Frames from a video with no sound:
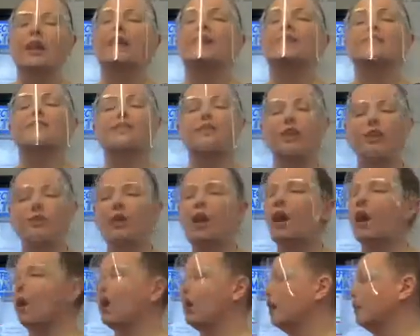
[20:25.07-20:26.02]
It's going to go
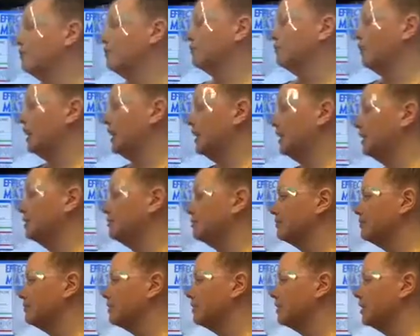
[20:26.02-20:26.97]
halfway.
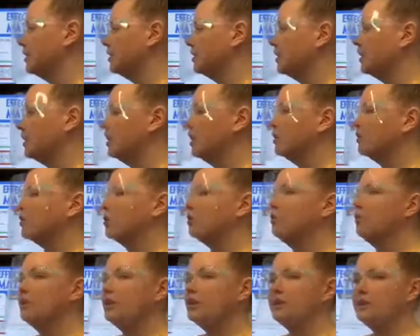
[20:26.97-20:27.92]
So
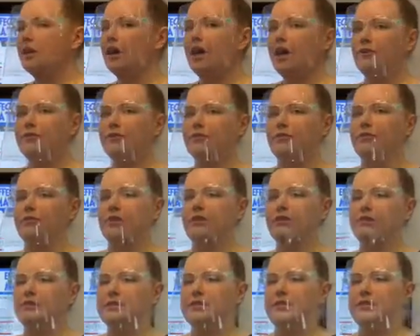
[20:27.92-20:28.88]
what is half of
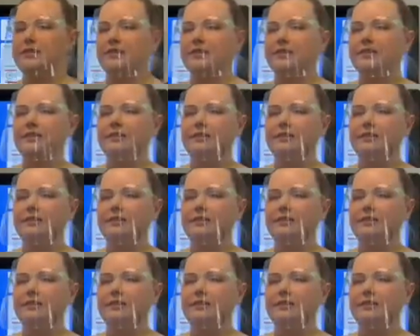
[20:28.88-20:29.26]
360?